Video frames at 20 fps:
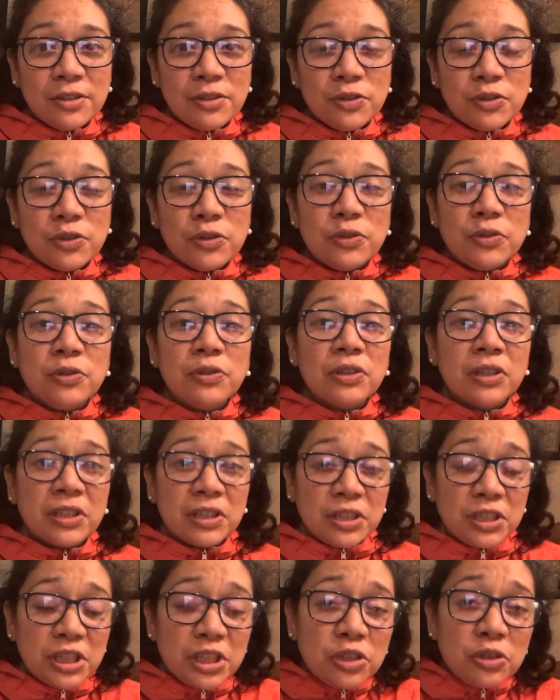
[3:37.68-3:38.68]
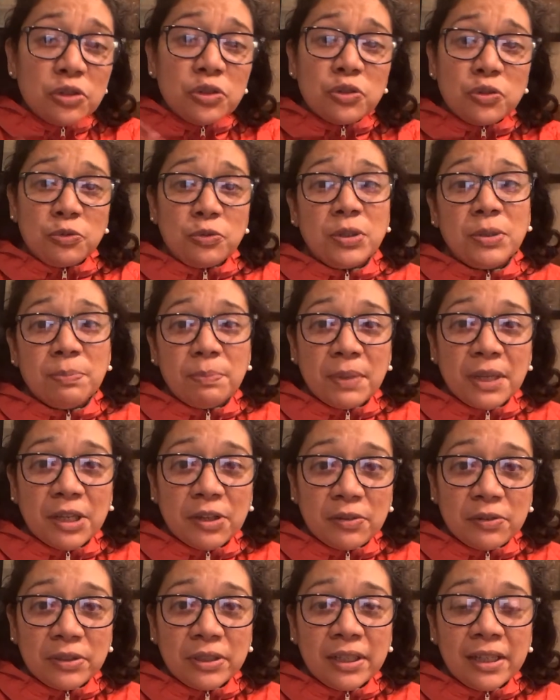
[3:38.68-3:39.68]
to continue to
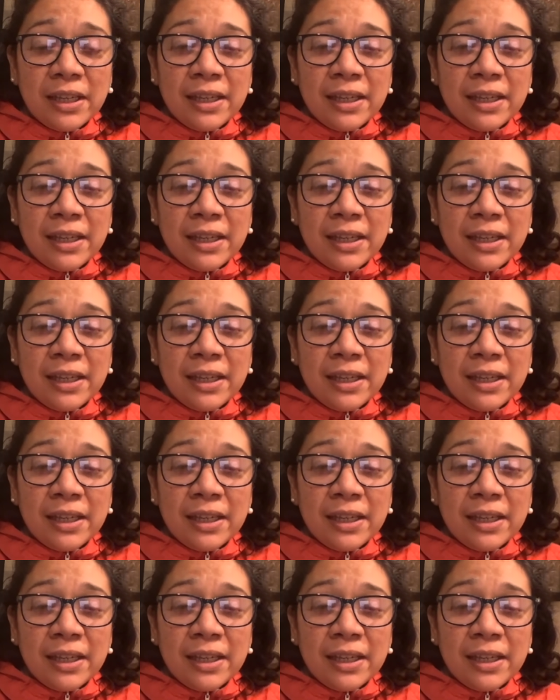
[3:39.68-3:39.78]
rebuild,